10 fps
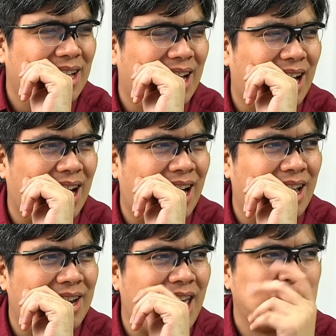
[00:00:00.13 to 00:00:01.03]
Uh,
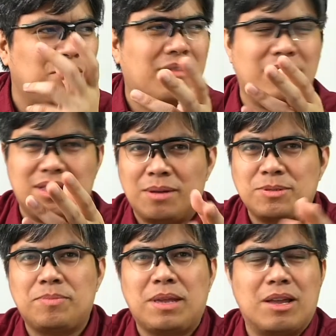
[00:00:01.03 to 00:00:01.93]
next, we have in terms
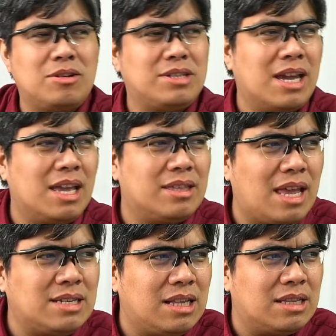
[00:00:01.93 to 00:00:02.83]
of technology again
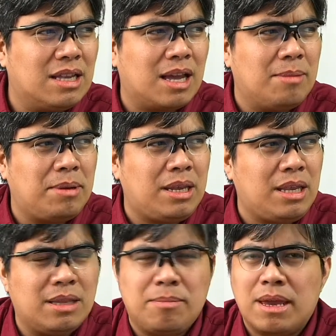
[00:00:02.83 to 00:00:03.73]
Tesla, the
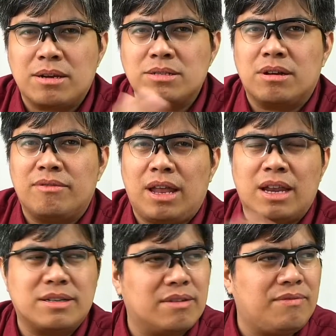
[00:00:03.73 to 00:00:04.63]
company, the makers of
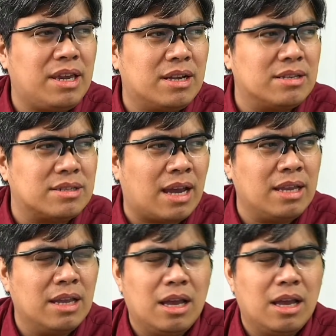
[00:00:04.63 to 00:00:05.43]
electric vehicles, right?